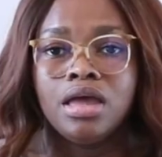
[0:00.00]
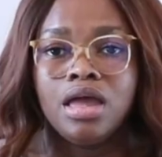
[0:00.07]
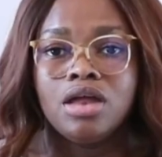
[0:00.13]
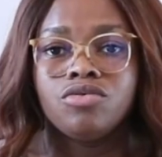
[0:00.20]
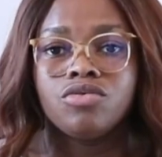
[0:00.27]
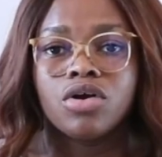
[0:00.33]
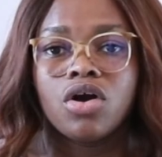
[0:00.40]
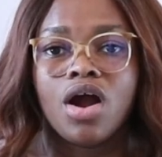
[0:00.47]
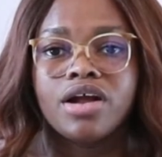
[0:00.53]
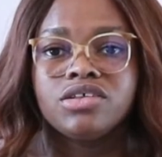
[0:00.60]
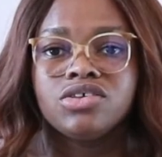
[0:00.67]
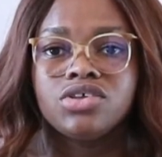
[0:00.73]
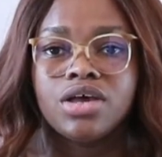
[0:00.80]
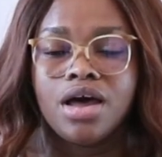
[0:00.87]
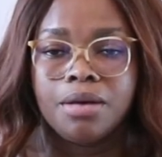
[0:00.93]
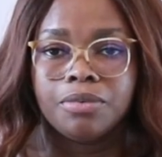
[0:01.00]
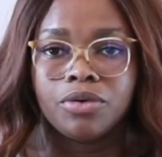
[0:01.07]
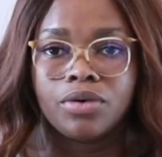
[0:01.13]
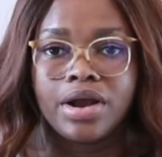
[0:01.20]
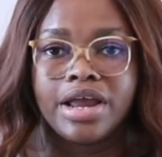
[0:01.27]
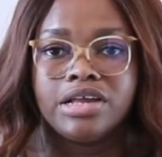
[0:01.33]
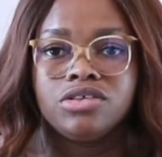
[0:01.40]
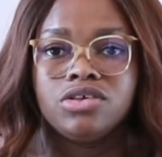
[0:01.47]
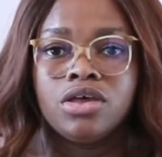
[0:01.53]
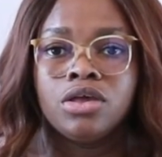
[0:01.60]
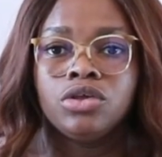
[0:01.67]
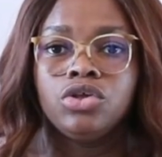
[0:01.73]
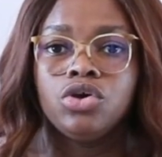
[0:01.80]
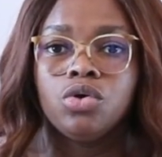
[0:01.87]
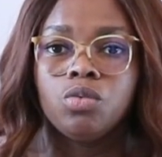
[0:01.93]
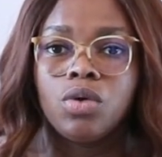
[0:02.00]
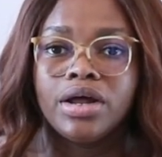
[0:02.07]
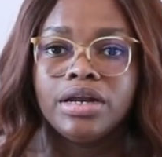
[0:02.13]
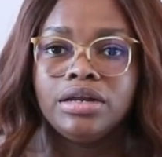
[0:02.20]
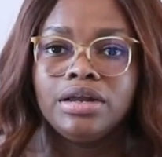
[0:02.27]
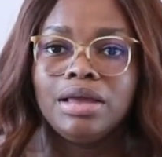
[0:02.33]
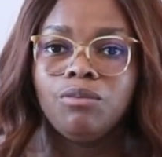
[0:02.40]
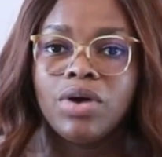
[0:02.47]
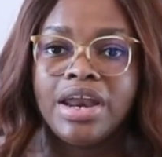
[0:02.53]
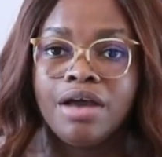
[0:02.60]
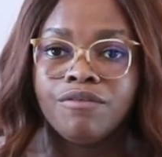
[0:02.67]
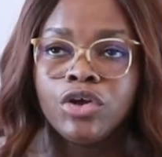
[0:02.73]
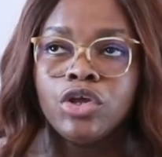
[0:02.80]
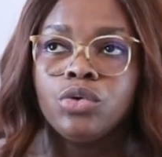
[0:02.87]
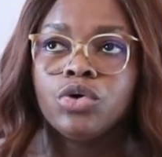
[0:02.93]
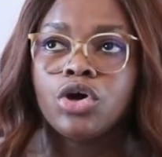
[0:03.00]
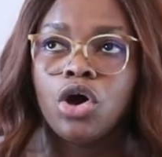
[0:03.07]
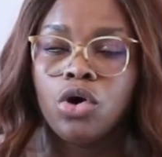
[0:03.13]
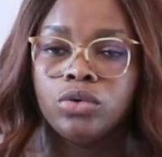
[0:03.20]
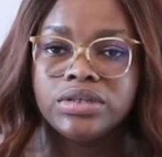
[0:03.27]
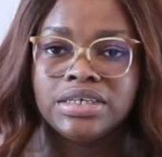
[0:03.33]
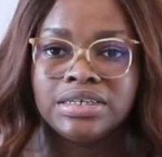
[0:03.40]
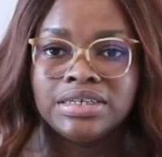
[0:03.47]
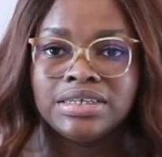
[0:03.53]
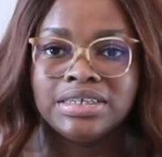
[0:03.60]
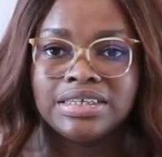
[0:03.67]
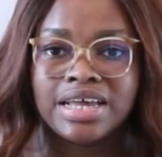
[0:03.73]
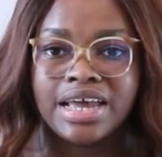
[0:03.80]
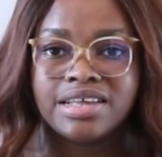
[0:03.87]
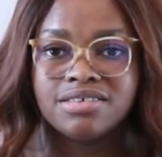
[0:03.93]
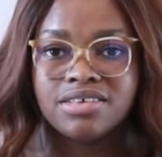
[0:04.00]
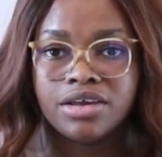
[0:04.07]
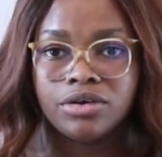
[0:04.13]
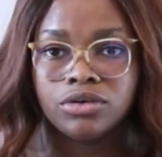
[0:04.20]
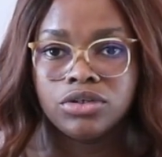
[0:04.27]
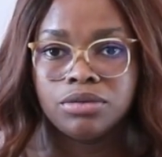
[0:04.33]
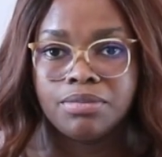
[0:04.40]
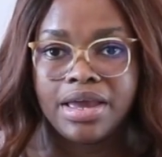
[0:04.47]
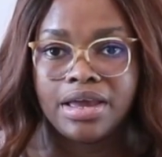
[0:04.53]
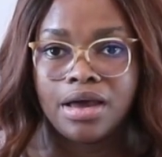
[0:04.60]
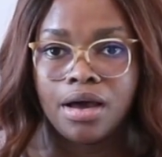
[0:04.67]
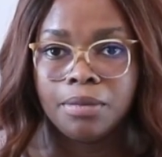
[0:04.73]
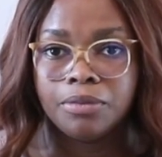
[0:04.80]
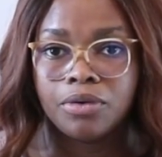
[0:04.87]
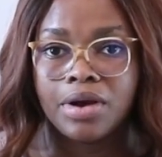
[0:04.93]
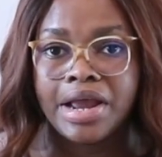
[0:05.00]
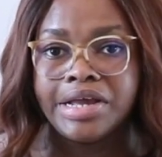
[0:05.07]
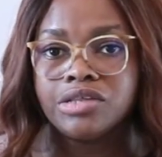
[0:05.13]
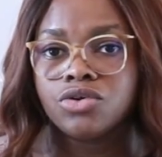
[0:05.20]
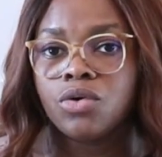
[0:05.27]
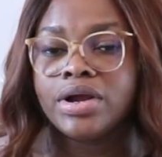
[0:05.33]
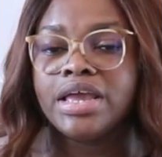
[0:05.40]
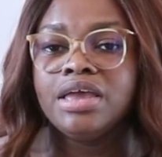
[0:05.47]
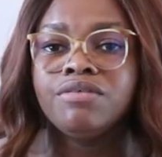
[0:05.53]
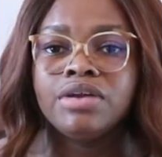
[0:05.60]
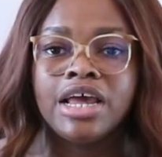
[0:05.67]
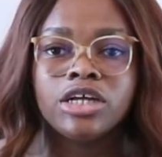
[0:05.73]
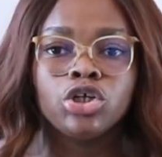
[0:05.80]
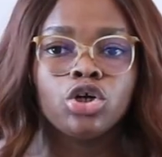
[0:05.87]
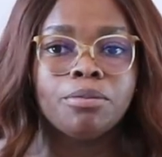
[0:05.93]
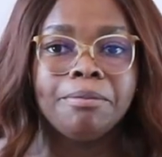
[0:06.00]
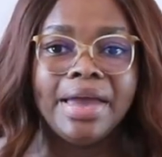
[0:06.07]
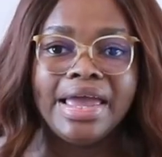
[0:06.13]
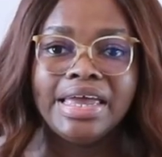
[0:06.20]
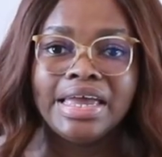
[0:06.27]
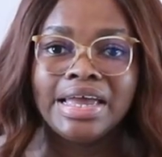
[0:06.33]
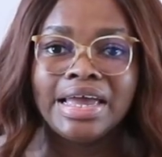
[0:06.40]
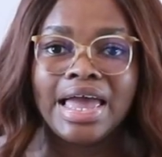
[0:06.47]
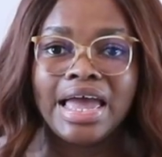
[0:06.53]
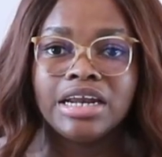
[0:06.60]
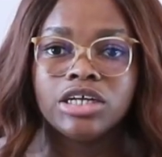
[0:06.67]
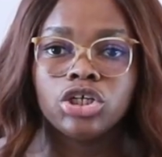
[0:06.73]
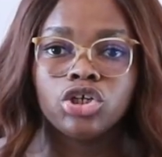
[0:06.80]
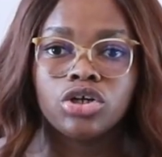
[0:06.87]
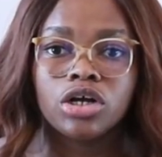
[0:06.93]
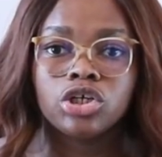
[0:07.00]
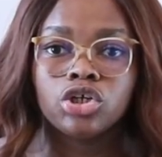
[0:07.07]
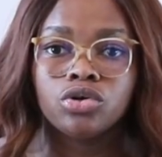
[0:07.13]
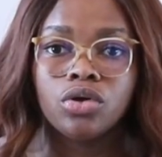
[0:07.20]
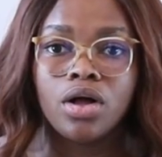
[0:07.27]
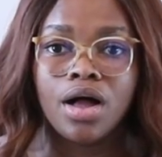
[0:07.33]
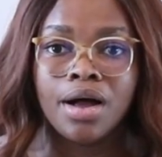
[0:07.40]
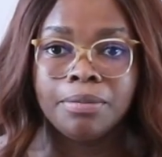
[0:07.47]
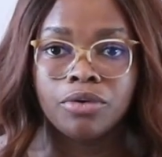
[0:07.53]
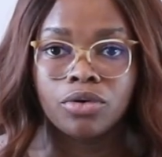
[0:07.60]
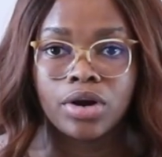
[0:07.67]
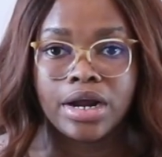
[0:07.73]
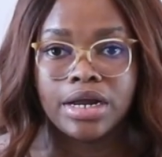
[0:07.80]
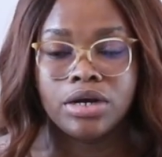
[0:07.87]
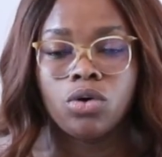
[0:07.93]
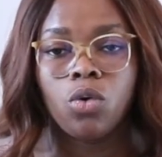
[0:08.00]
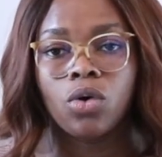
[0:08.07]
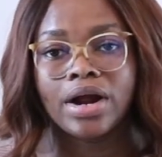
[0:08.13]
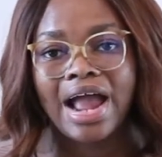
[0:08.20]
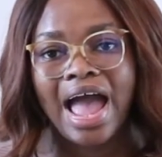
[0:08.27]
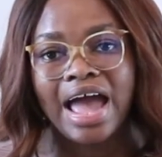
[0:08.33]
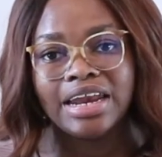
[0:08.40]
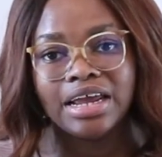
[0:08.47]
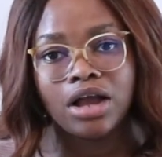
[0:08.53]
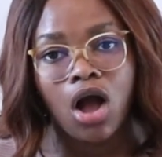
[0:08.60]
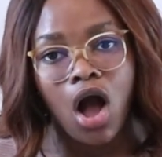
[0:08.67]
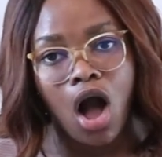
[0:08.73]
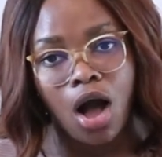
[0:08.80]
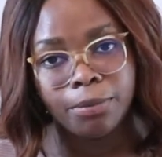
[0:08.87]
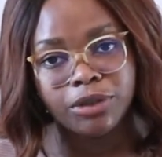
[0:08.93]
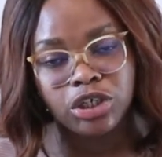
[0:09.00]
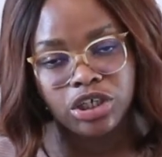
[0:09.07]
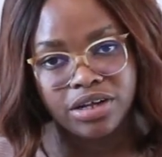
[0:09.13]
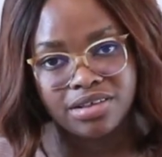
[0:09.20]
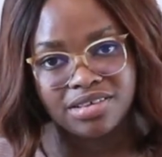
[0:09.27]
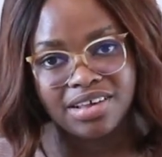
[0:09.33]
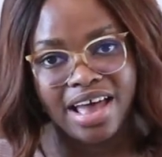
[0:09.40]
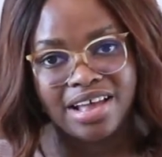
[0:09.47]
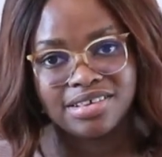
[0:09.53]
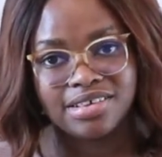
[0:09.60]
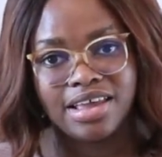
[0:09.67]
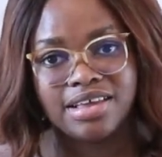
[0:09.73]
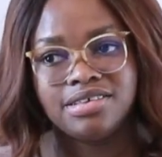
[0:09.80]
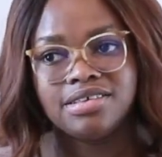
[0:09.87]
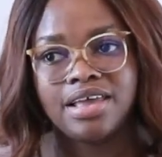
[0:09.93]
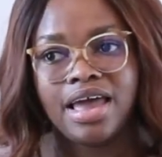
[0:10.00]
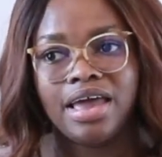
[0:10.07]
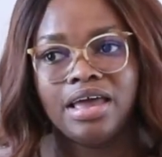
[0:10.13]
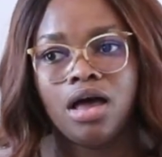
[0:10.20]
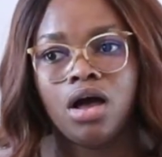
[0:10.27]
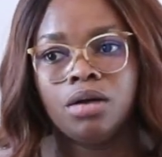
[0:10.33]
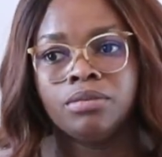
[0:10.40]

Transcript: In regards to upgrades, whenever you go to the design center to make upgrades, or even as you're making any structural upgrade or adding options, as they say,